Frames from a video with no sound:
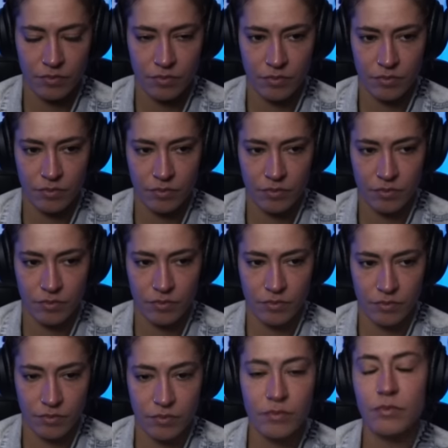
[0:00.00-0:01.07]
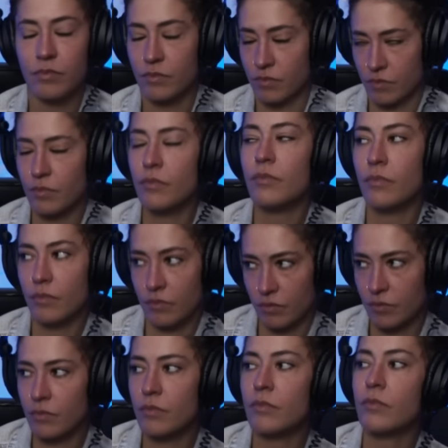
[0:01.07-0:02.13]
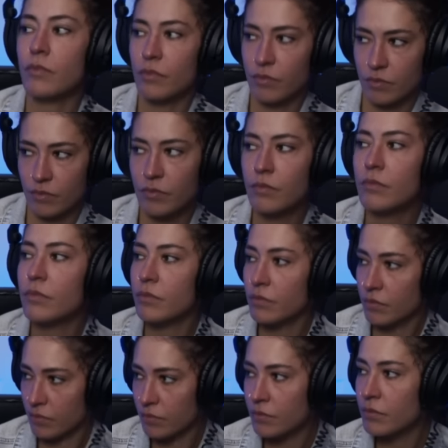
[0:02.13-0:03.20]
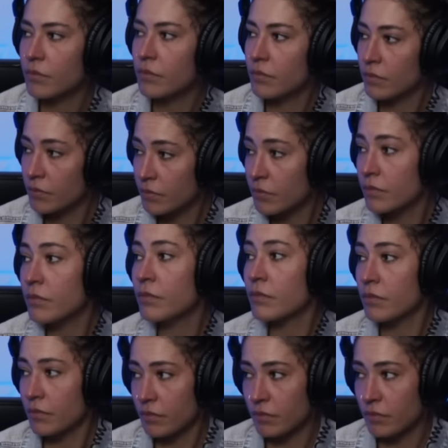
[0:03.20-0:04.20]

No words are spoken by the person on screen.